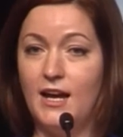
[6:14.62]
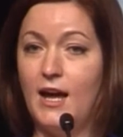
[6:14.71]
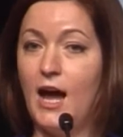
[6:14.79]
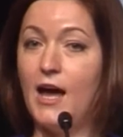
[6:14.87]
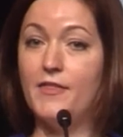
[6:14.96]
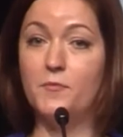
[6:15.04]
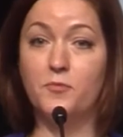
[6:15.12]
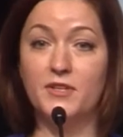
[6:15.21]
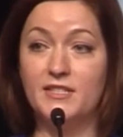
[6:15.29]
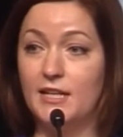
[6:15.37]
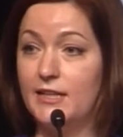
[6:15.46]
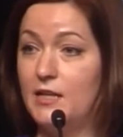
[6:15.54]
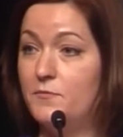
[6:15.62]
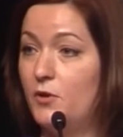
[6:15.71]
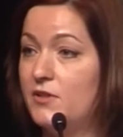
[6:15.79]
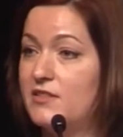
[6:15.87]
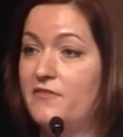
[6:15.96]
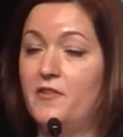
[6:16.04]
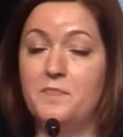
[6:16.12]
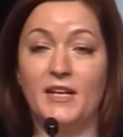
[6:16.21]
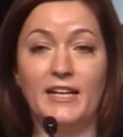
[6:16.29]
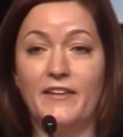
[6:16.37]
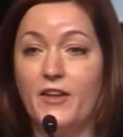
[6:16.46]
The Brazilian Bolsa Familia,